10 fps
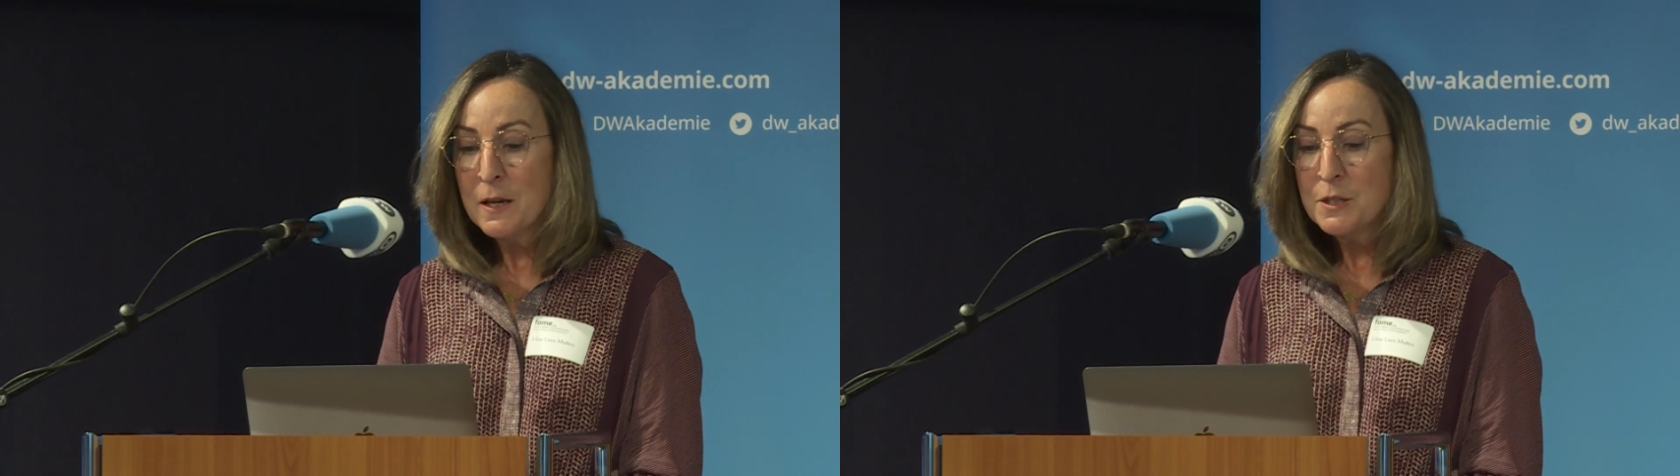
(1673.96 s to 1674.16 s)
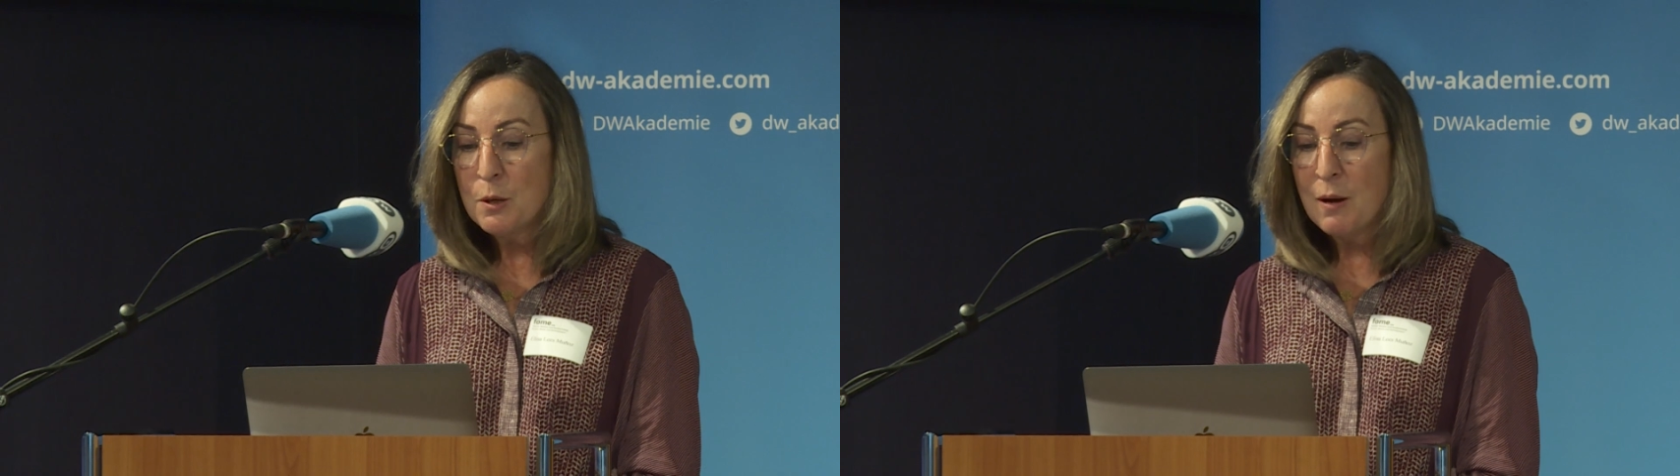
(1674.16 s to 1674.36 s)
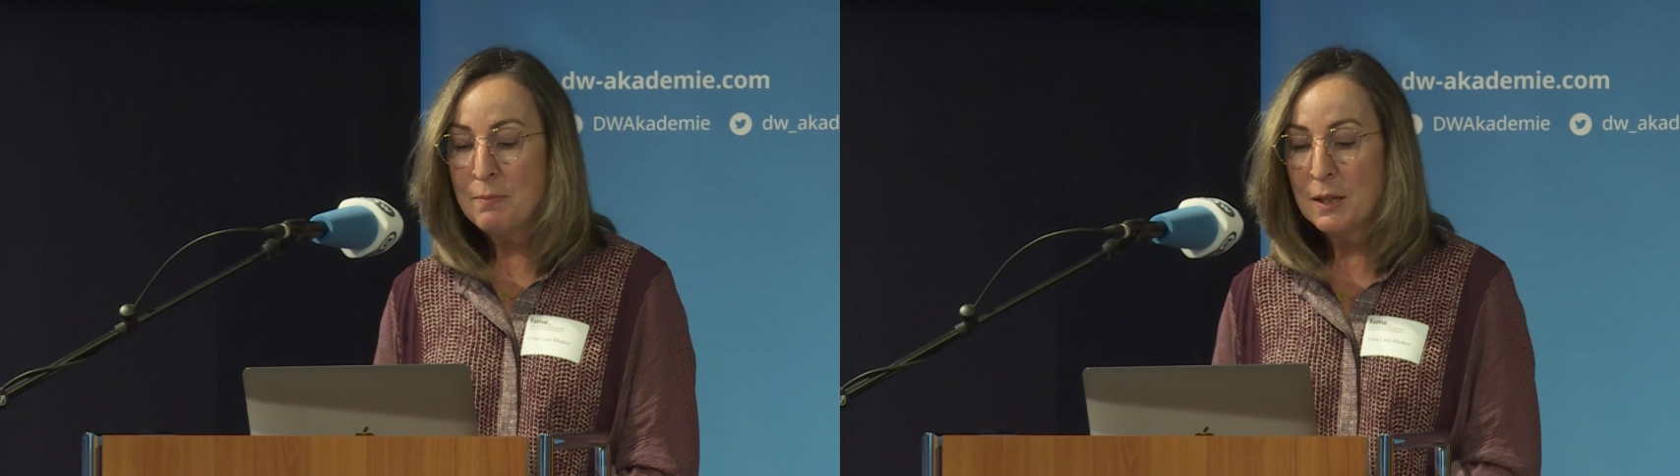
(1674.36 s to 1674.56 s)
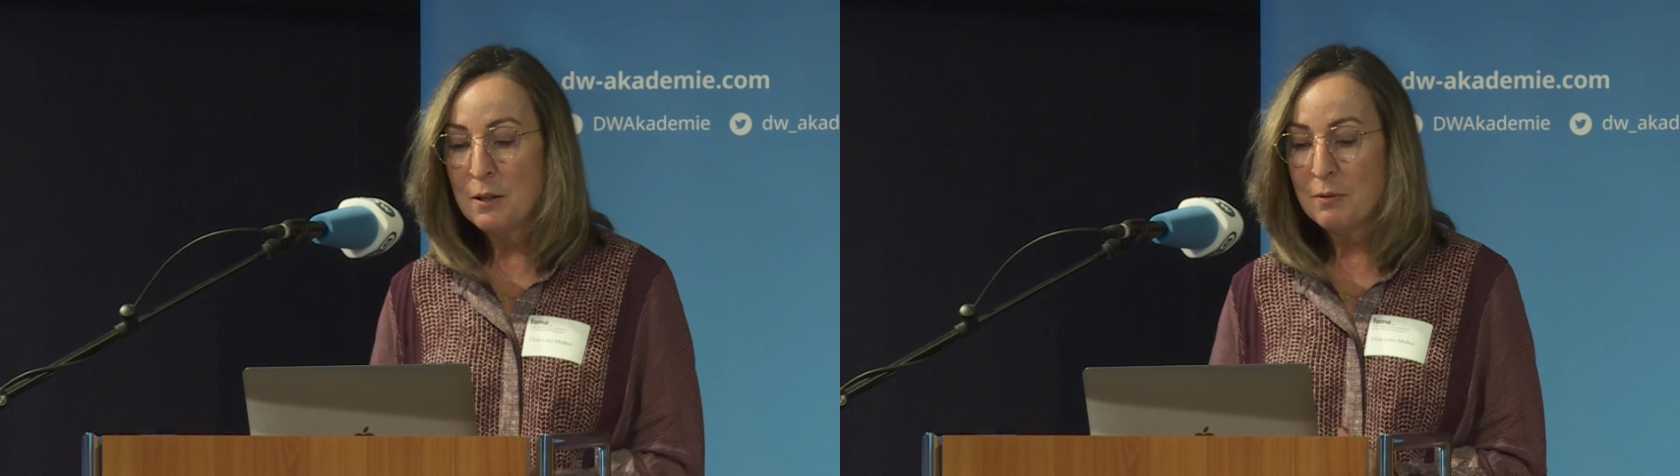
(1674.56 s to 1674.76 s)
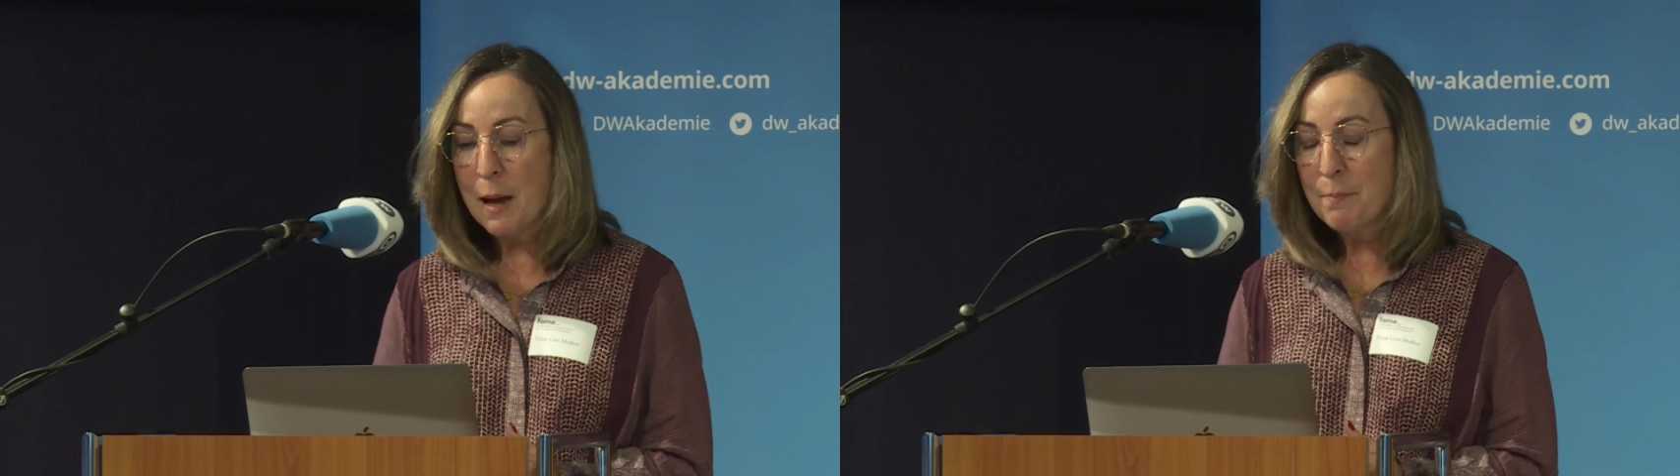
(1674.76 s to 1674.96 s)
So I'm going
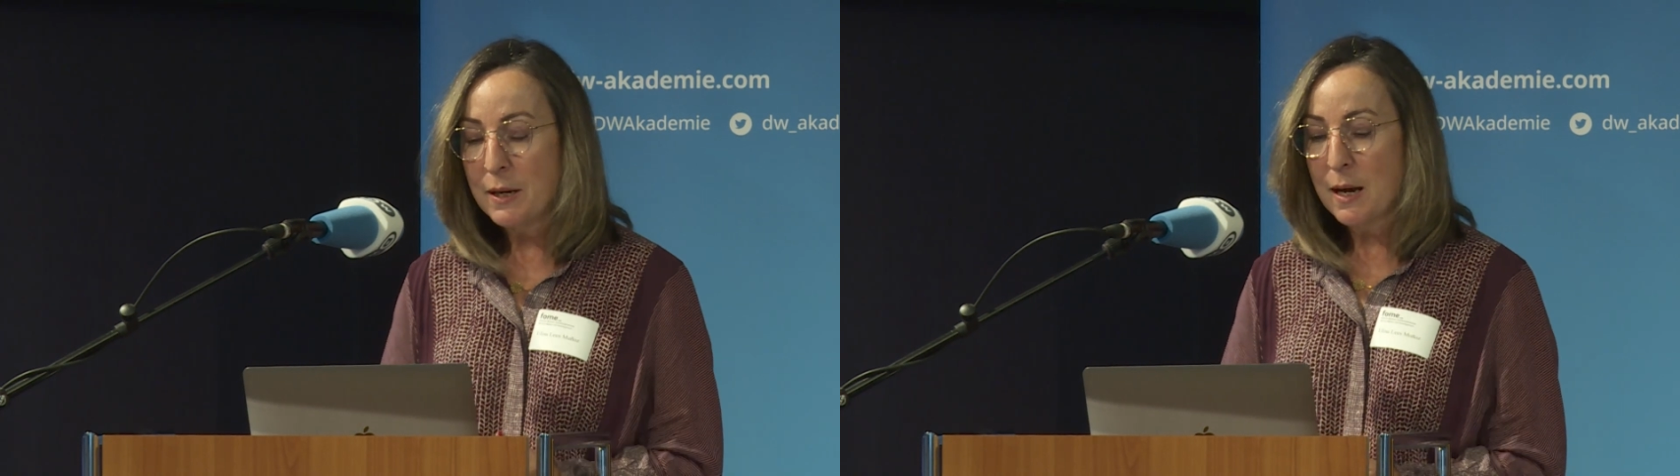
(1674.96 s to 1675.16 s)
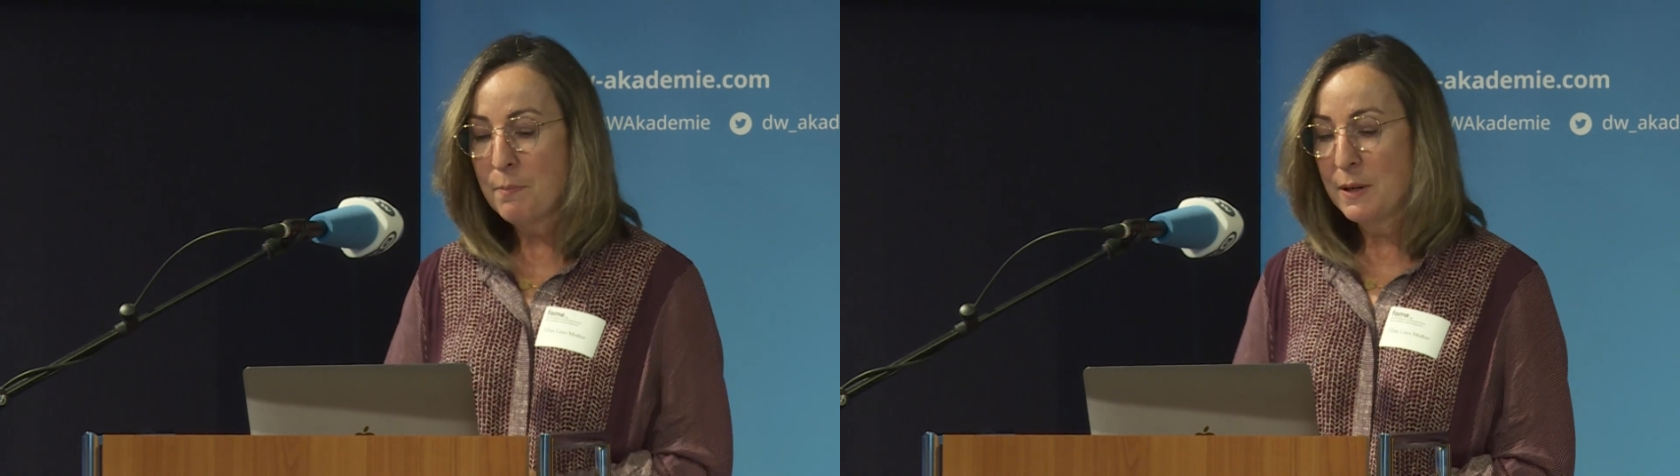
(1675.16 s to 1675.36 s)
to wrap it up,